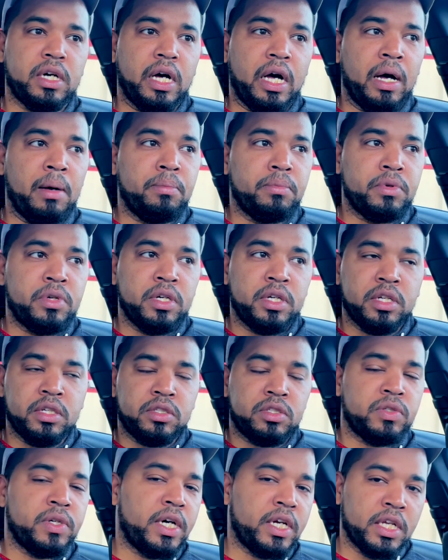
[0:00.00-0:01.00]
I'm gonna
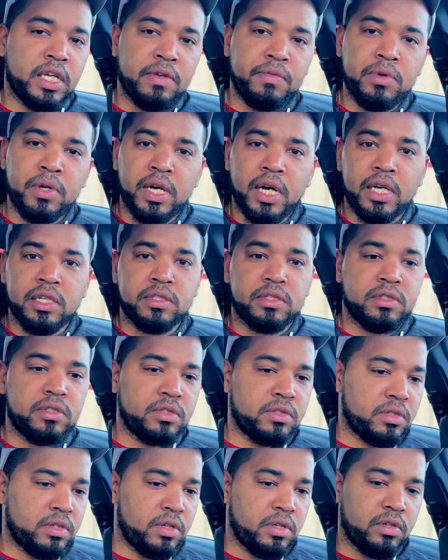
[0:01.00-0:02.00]
try to give you guys
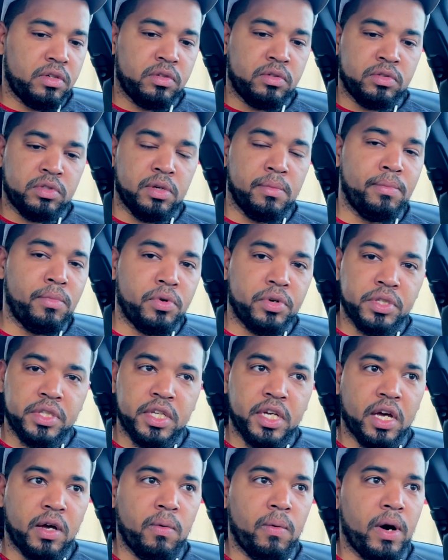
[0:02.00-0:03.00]
some more
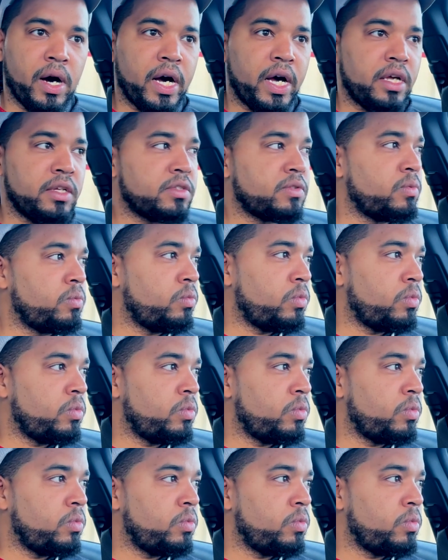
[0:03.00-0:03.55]
DIYs.